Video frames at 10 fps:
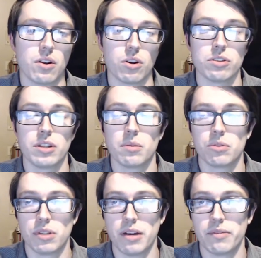not
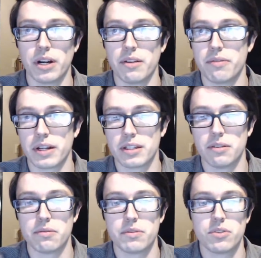very
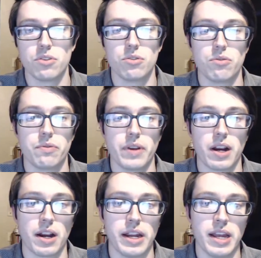effective
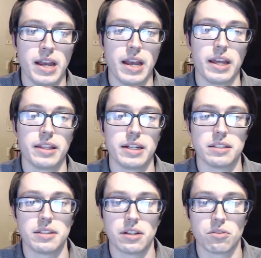to Fairy,
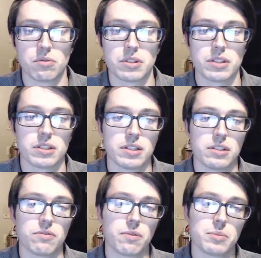and then a single
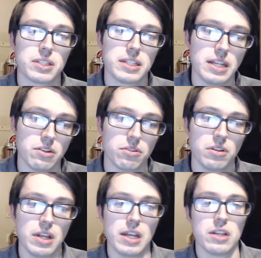resistance from
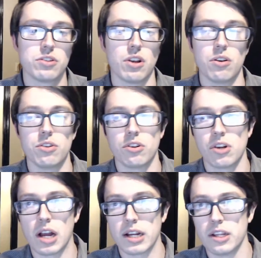Steel.
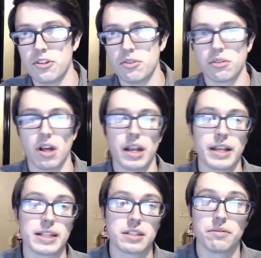So you're not going to do a
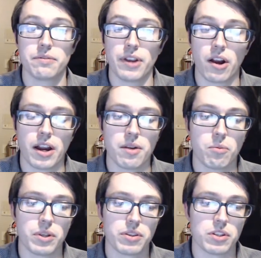lot against a
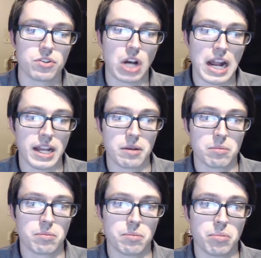Fairy with a
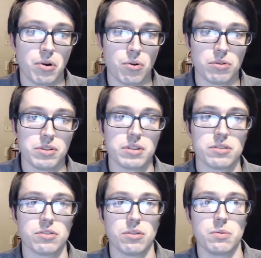Dragon
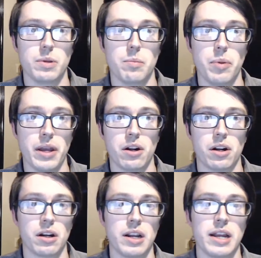Pulse, so it would be
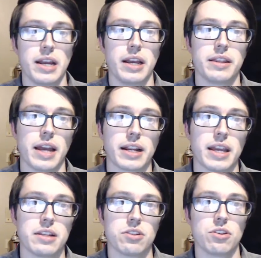better
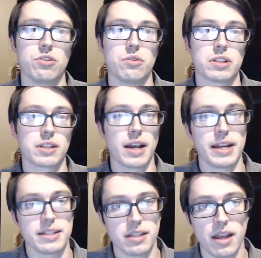in that case to do a
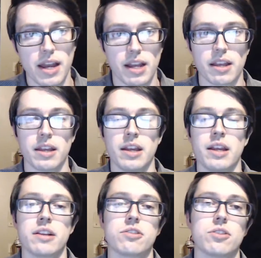Sky Attack.
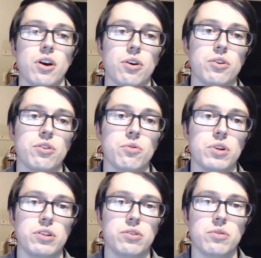So
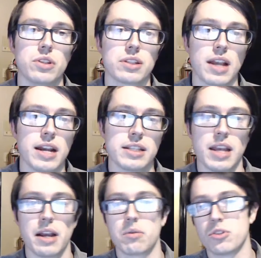you would do the
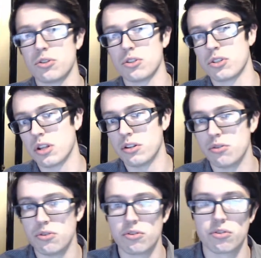Sky Attack, which is
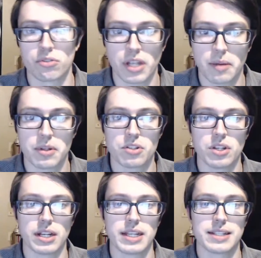just going to do neutral
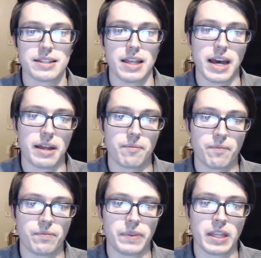damage against
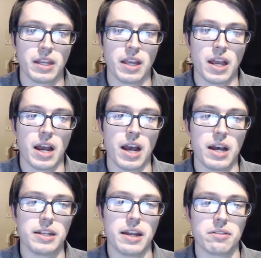that.
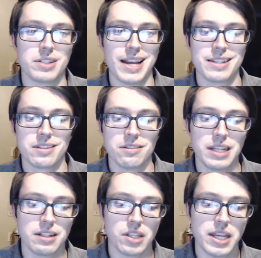Now,
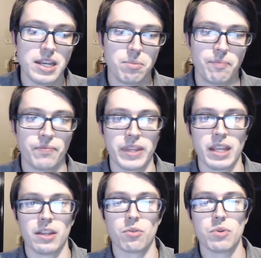Dazzling
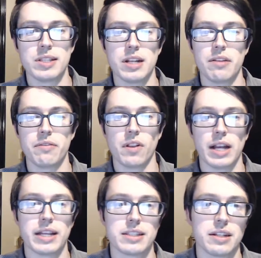Gleam, the reason I
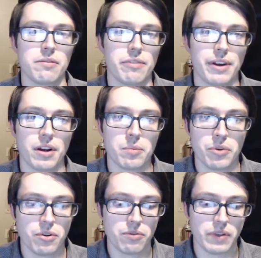feel like it's an
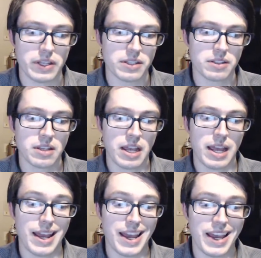inferior move
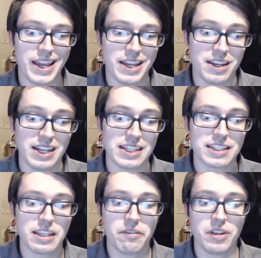is
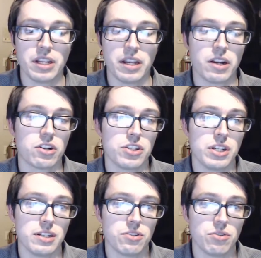it's 70
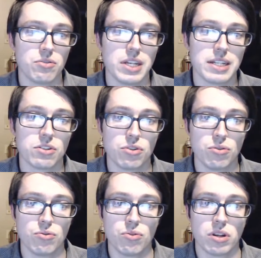energy to
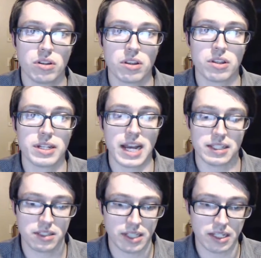get to
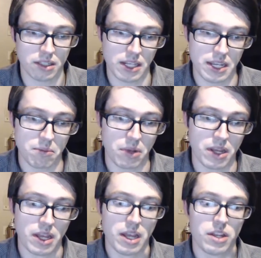the Dazzling
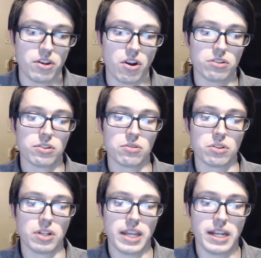Gleam. You're
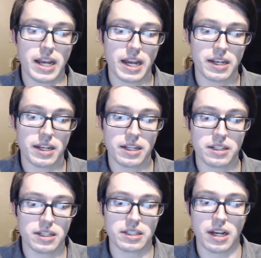also looking at,
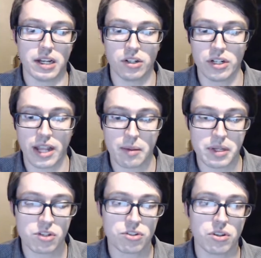it does
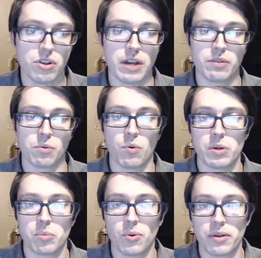100 damage, so you have
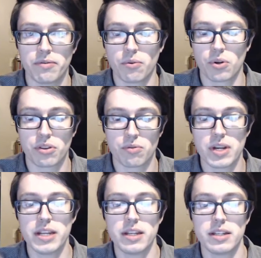a
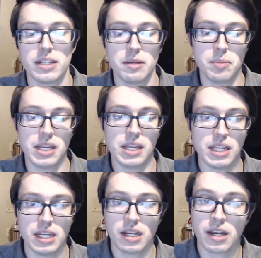1.43
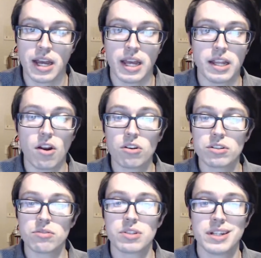DPE.
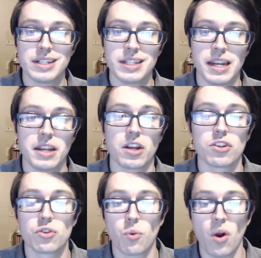It also is going to
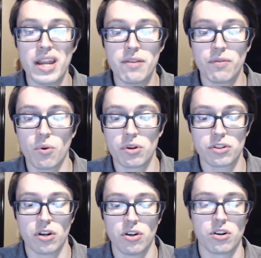take
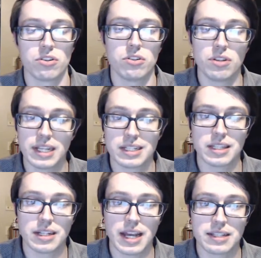24 turns to
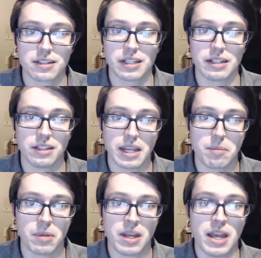get to the Dazzling
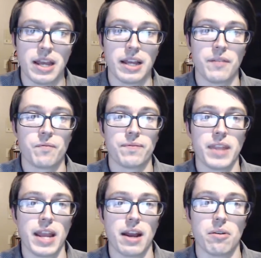Gleam.
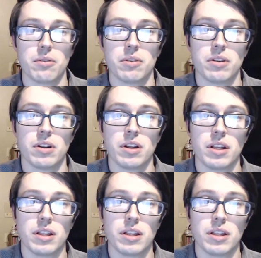Now,